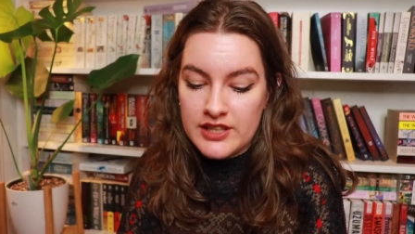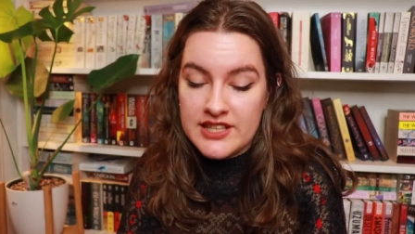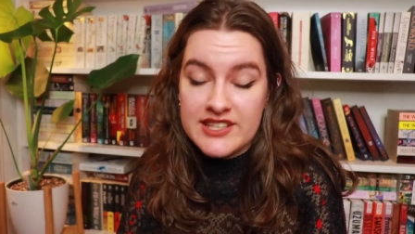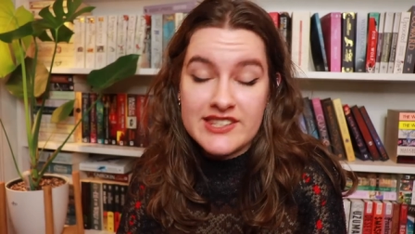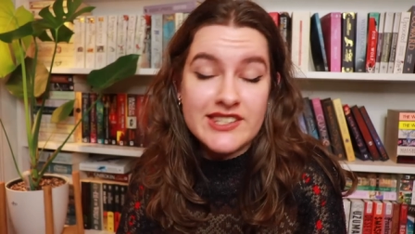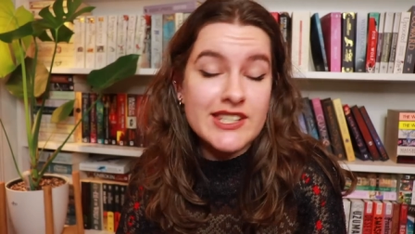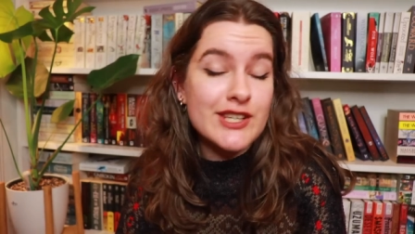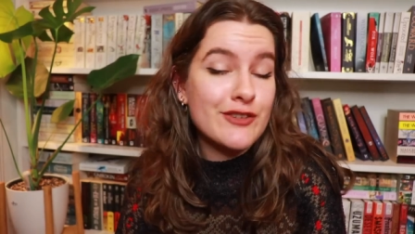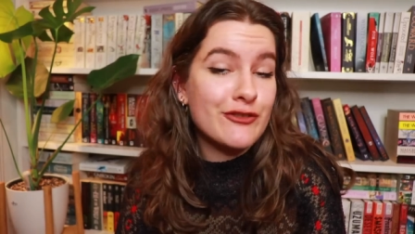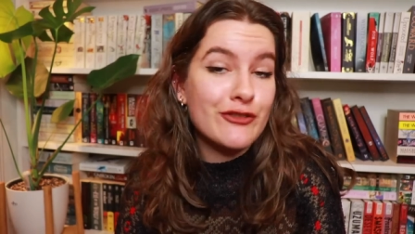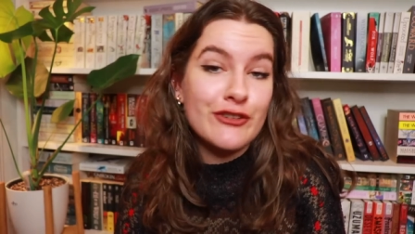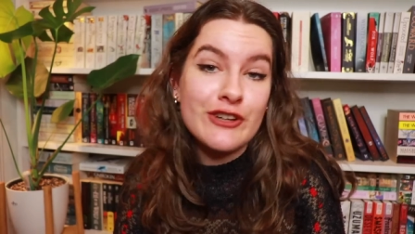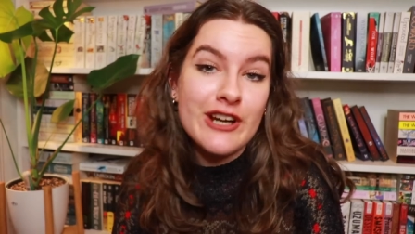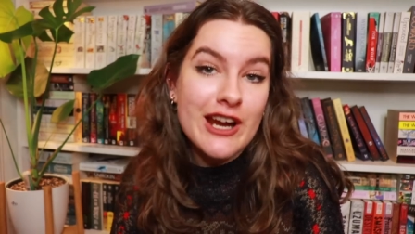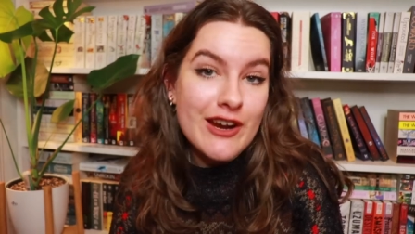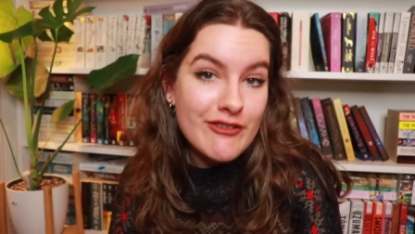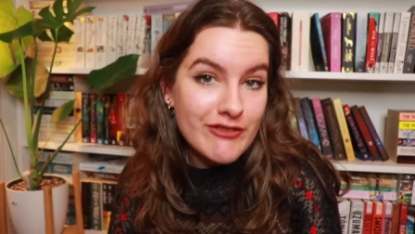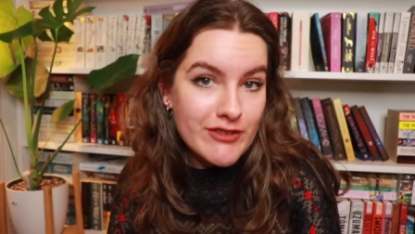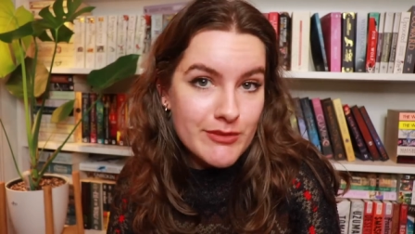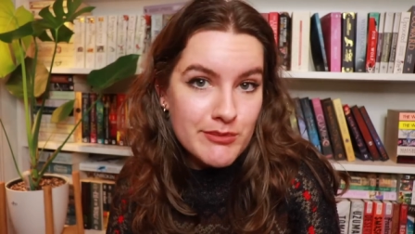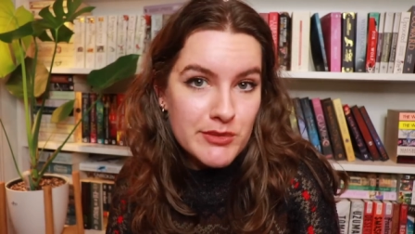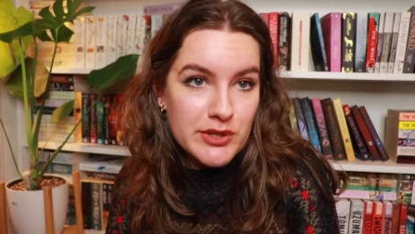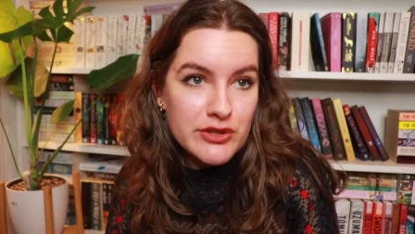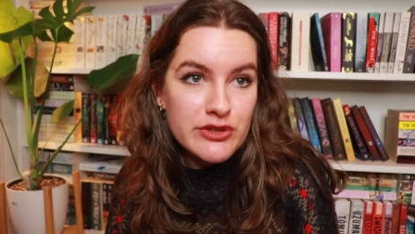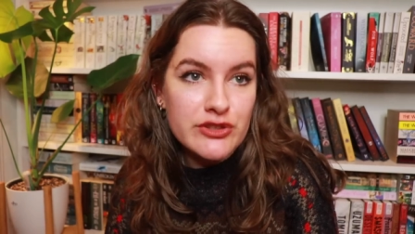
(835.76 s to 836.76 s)
It's different
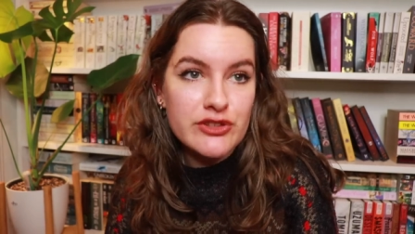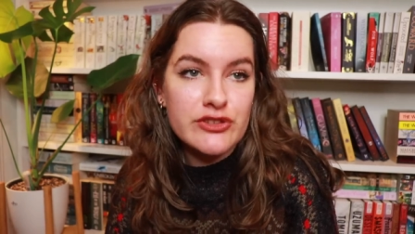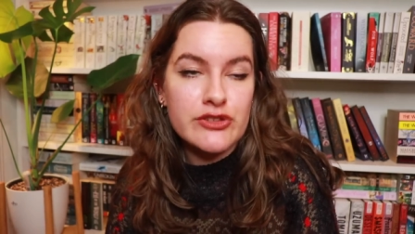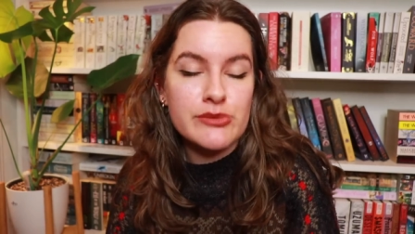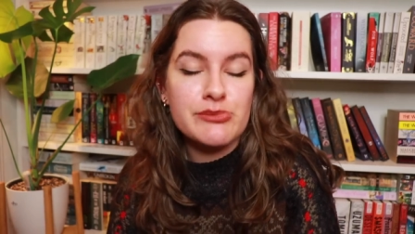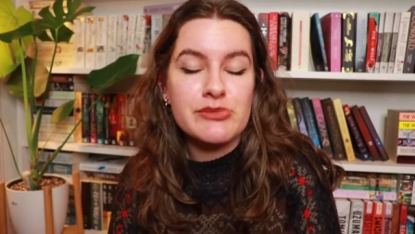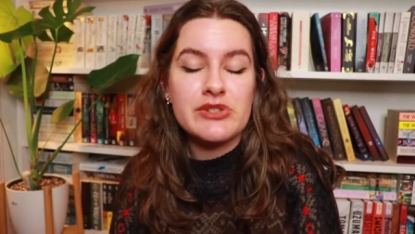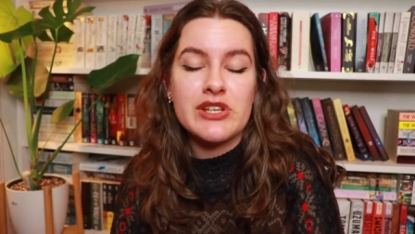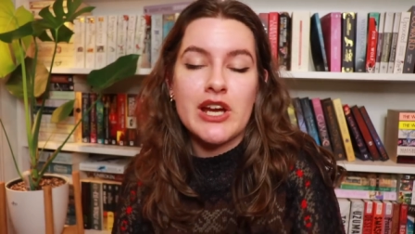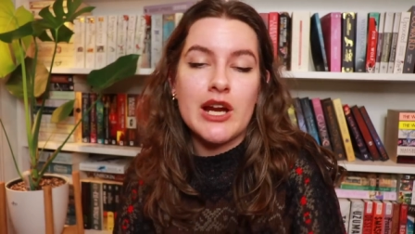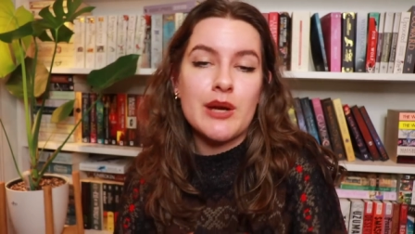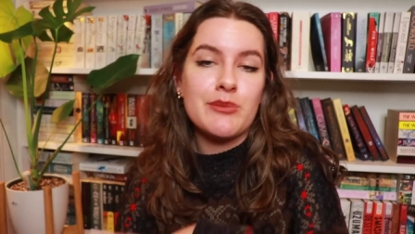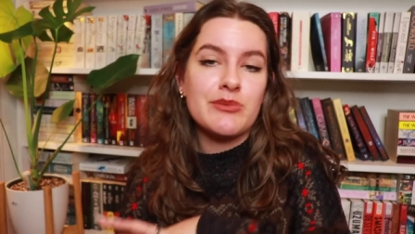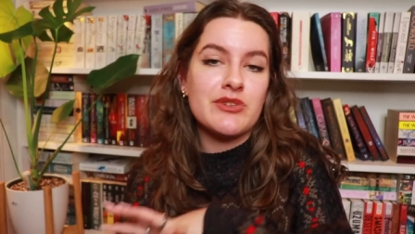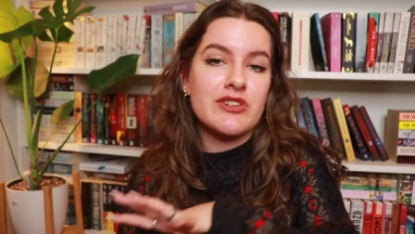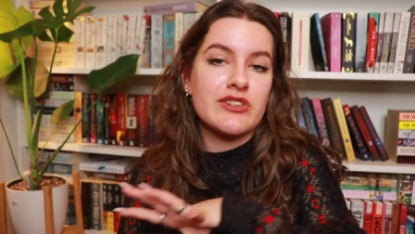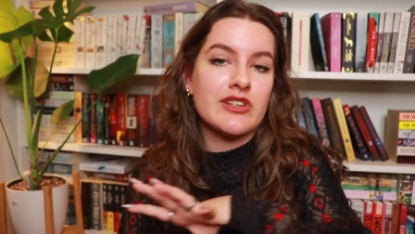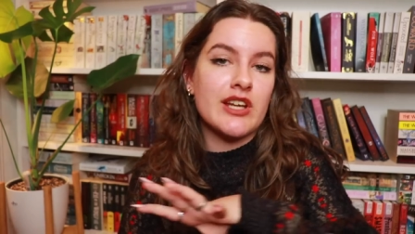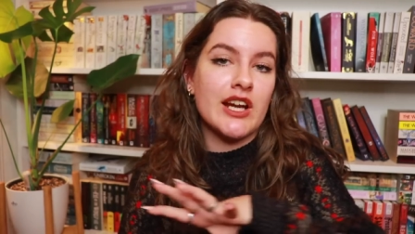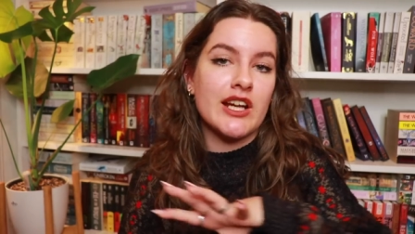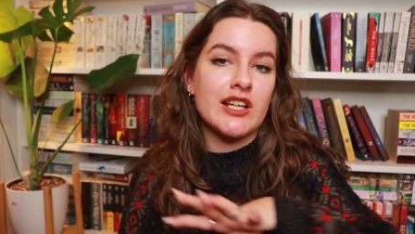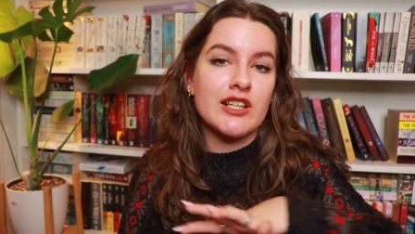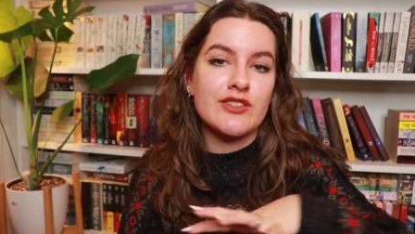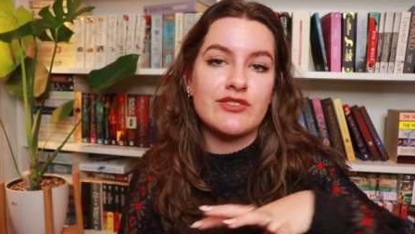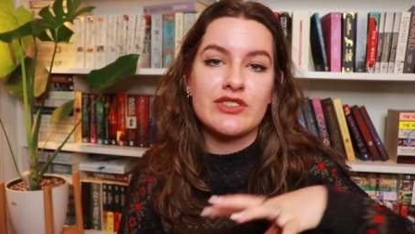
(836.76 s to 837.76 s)
every month. Sometimes it's
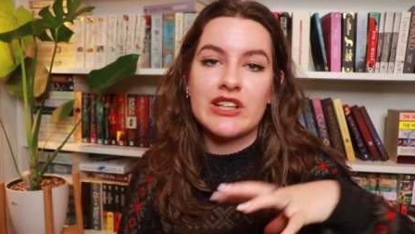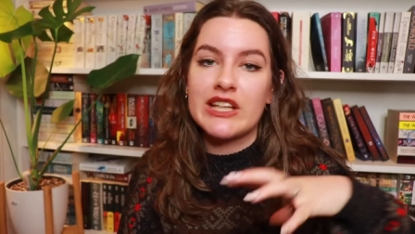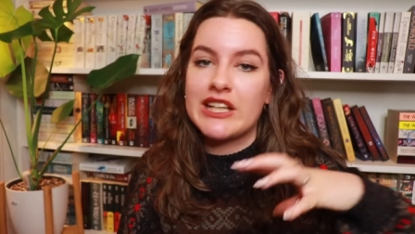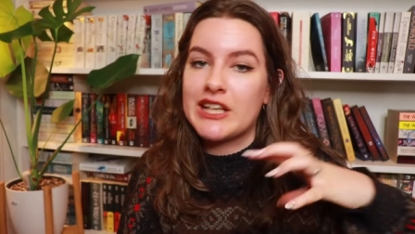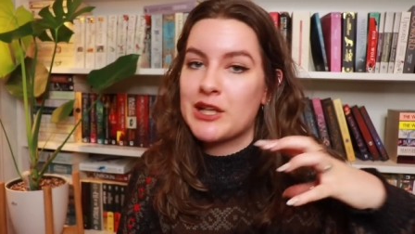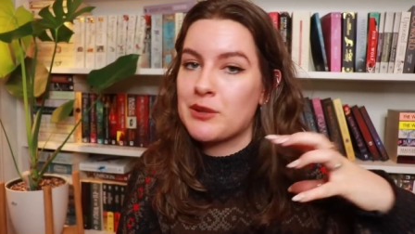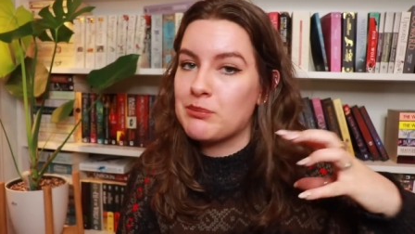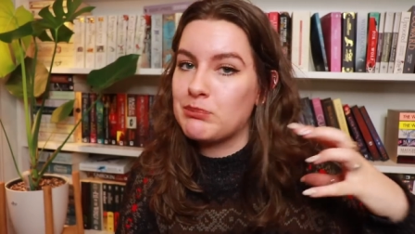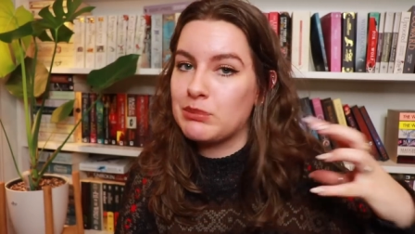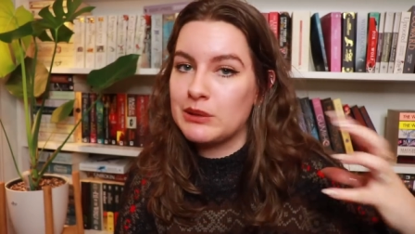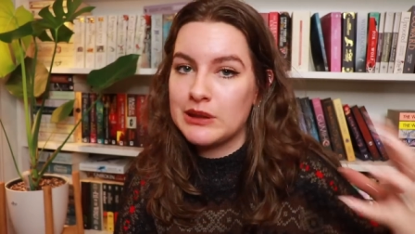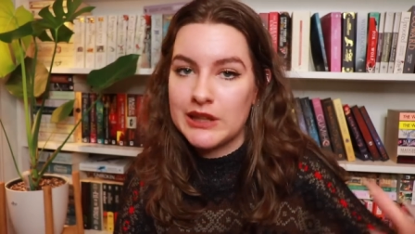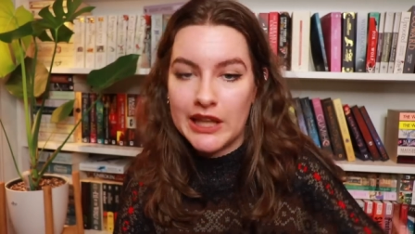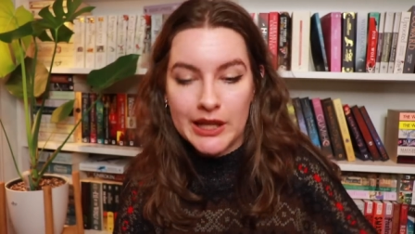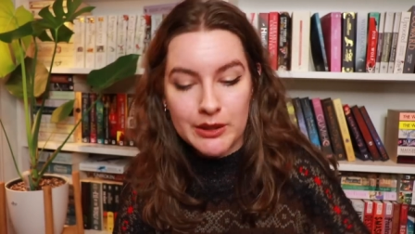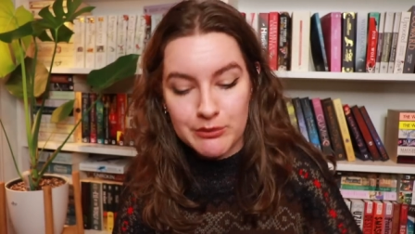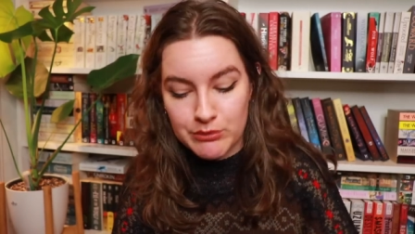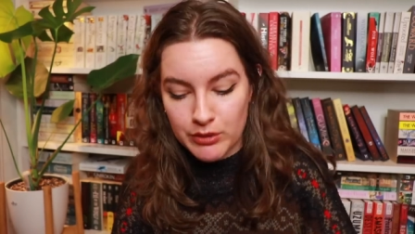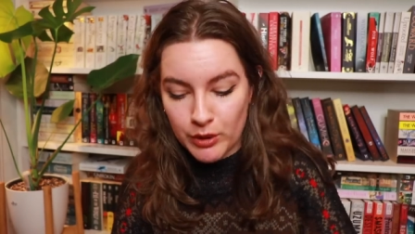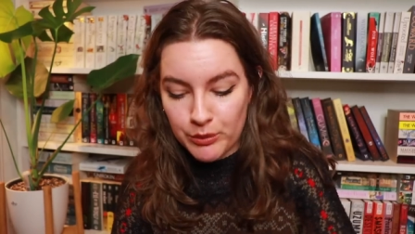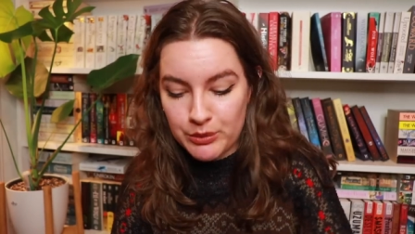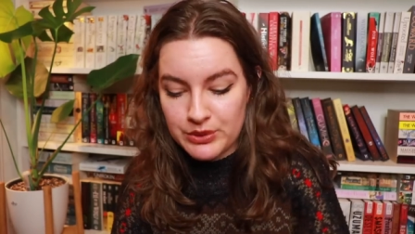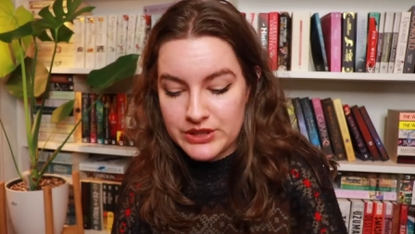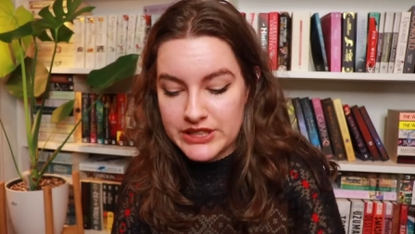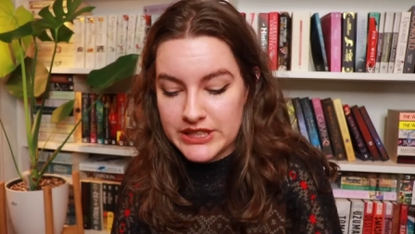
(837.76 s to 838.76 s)
kind of like plant
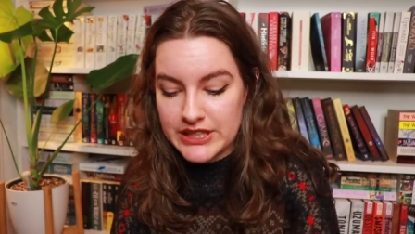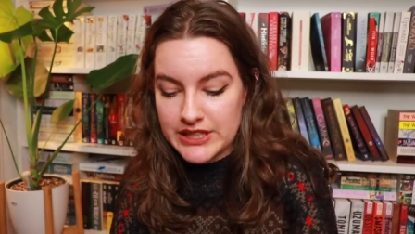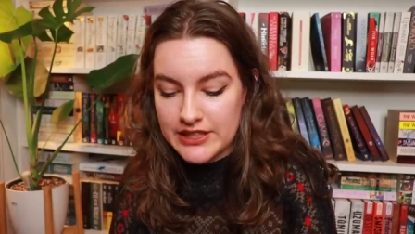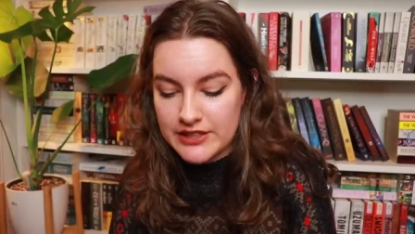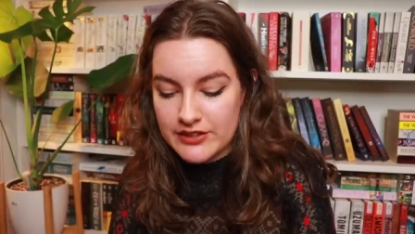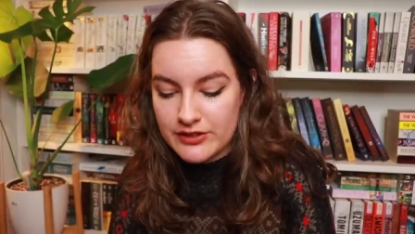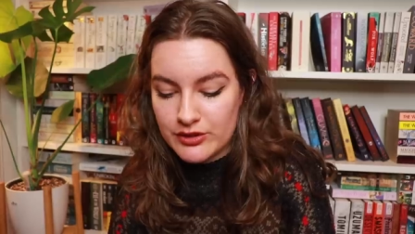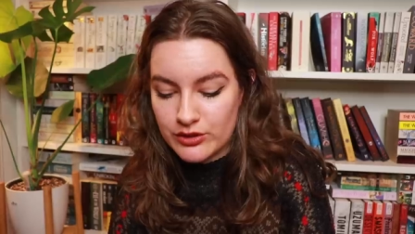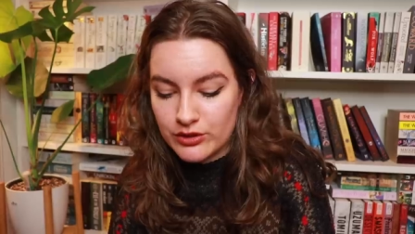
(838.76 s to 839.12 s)
properties,